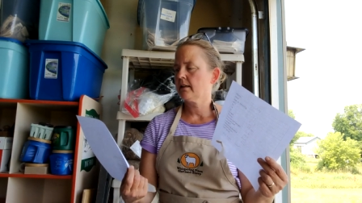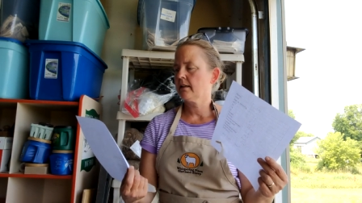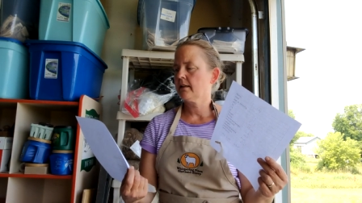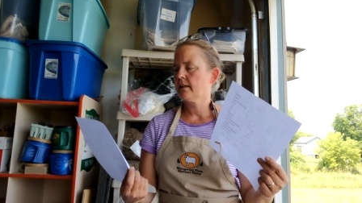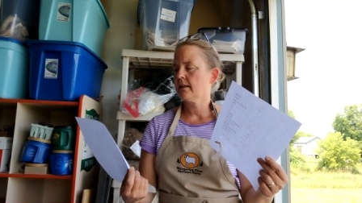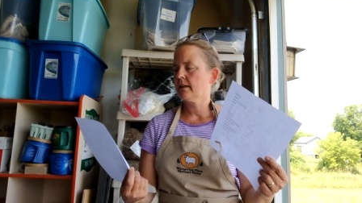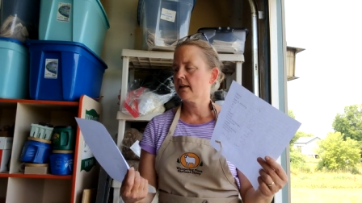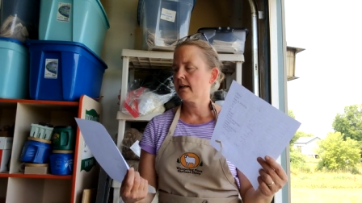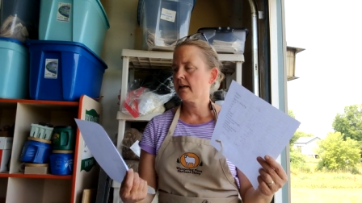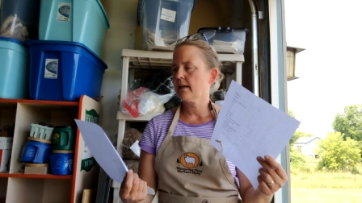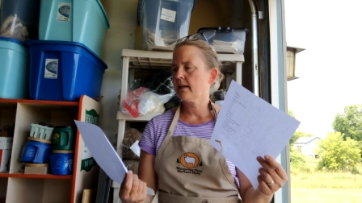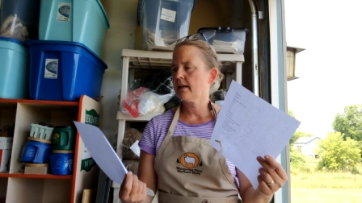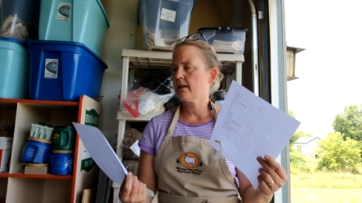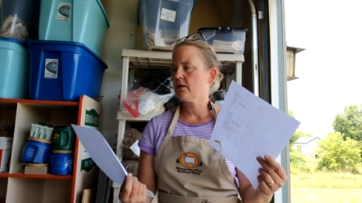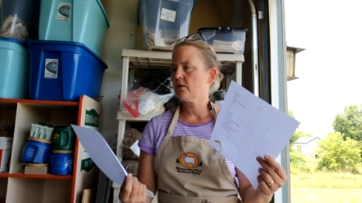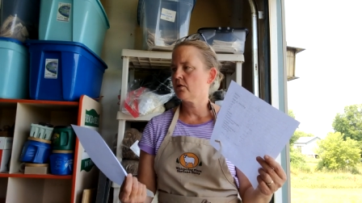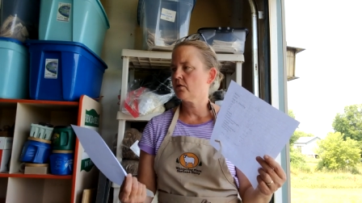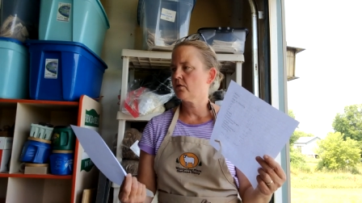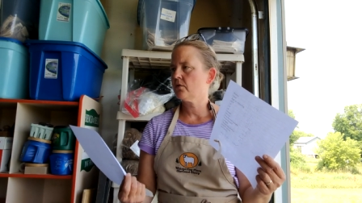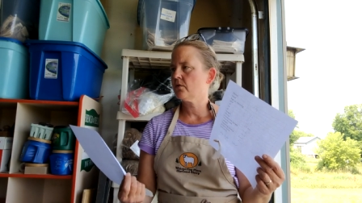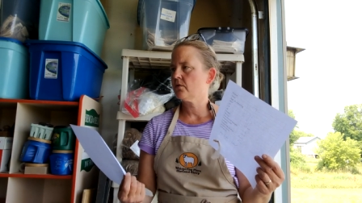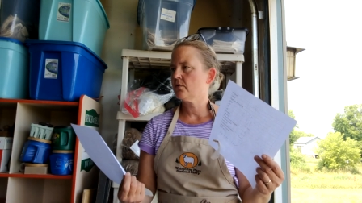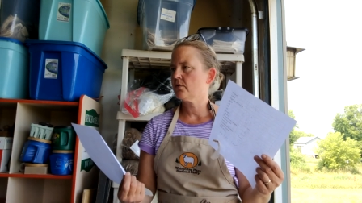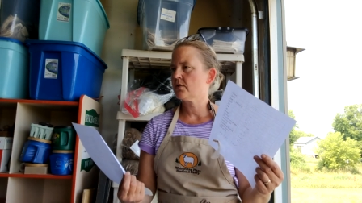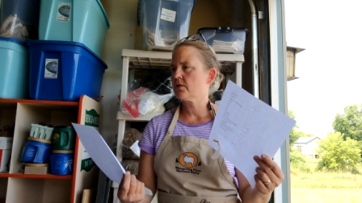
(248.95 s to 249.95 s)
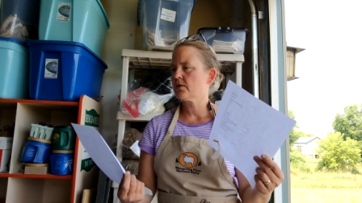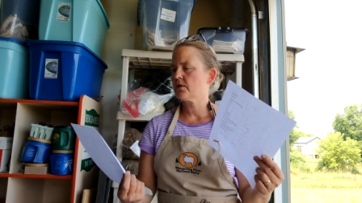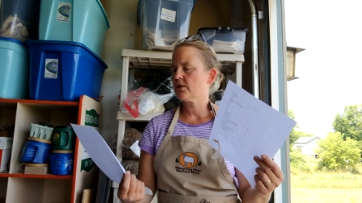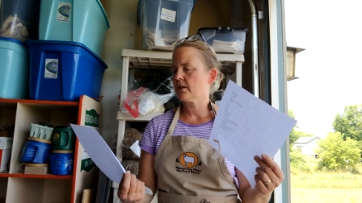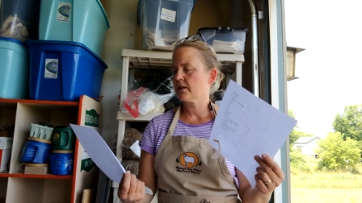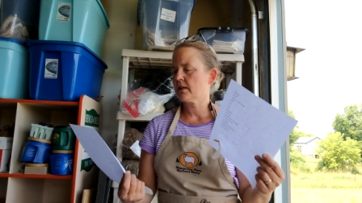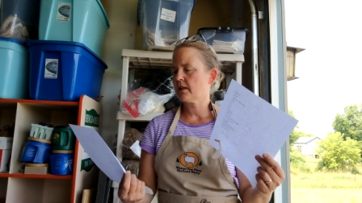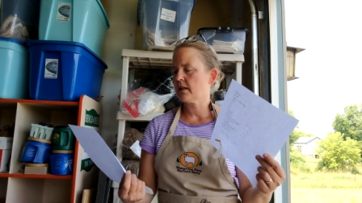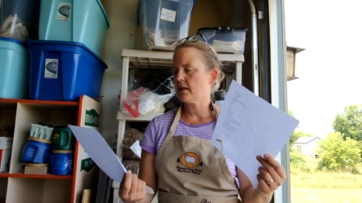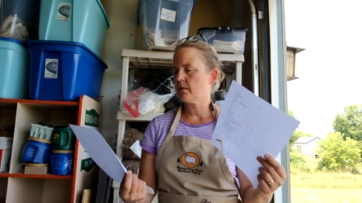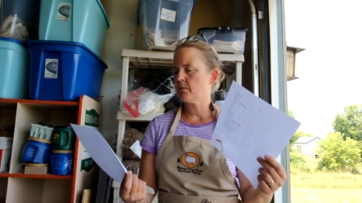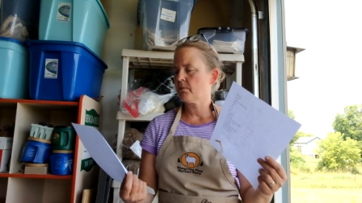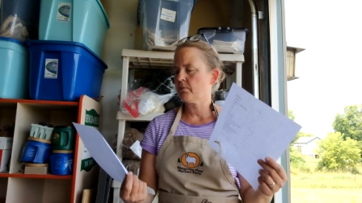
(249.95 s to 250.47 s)
that I use to
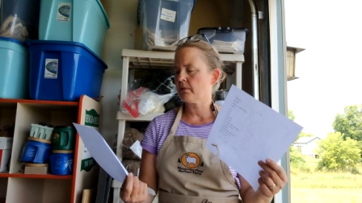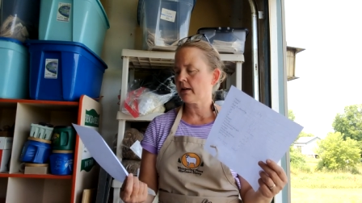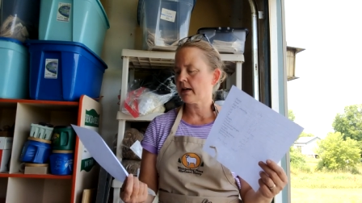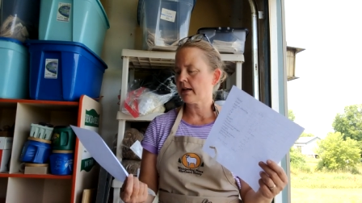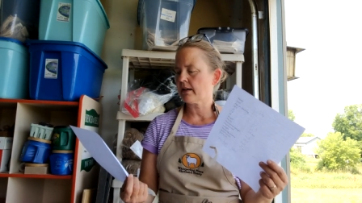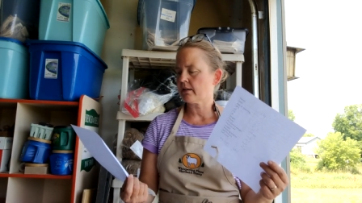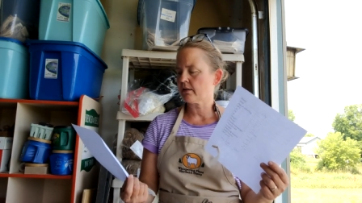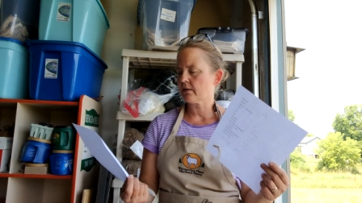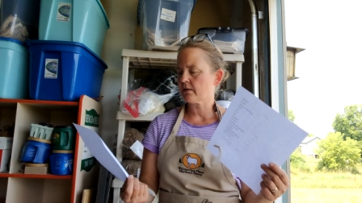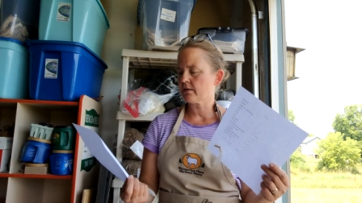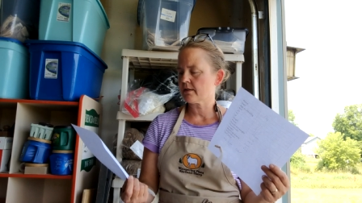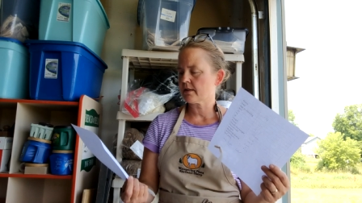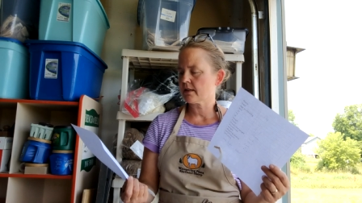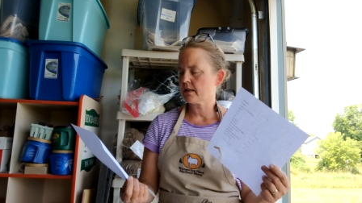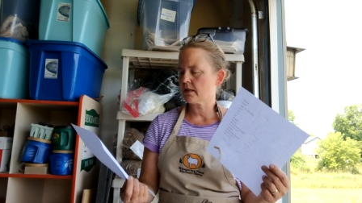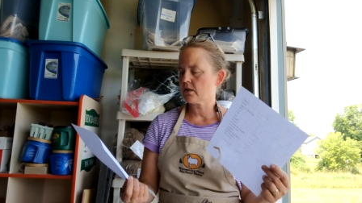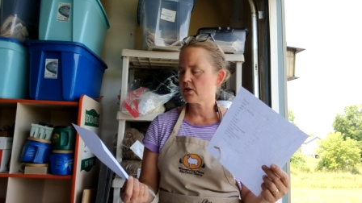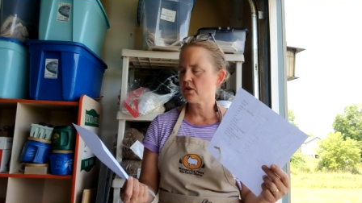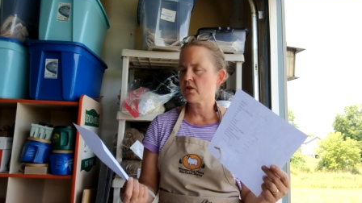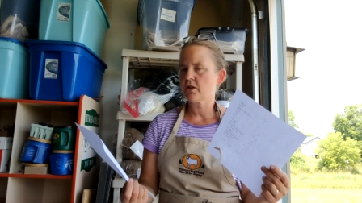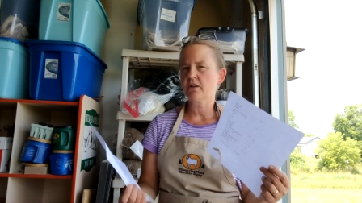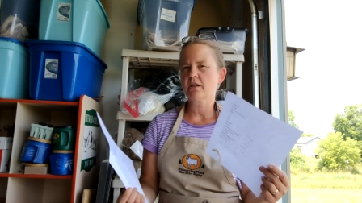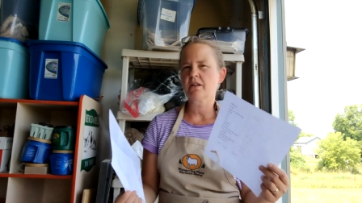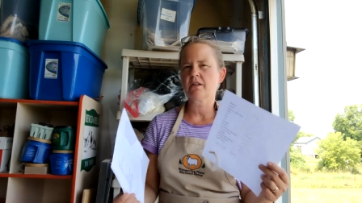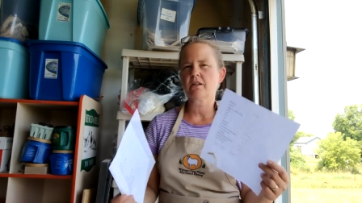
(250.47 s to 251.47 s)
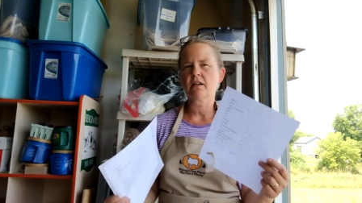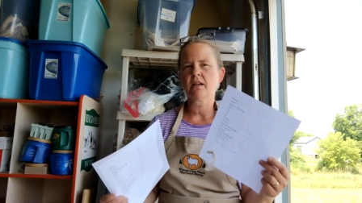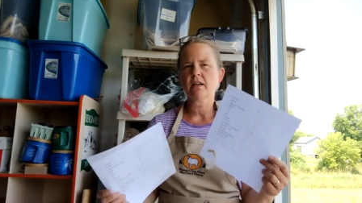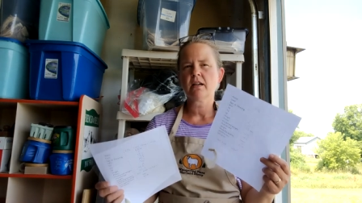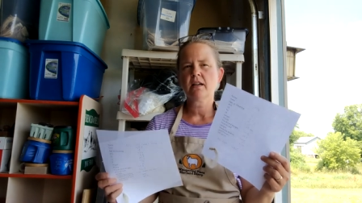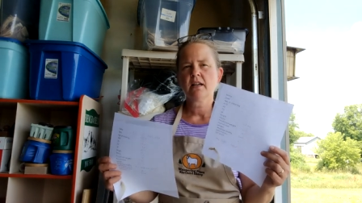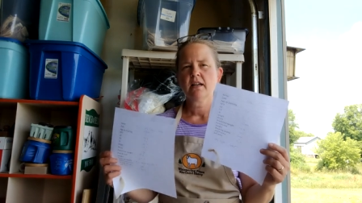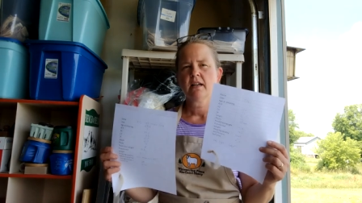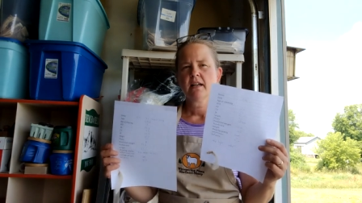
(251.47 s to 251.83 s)
keep records each year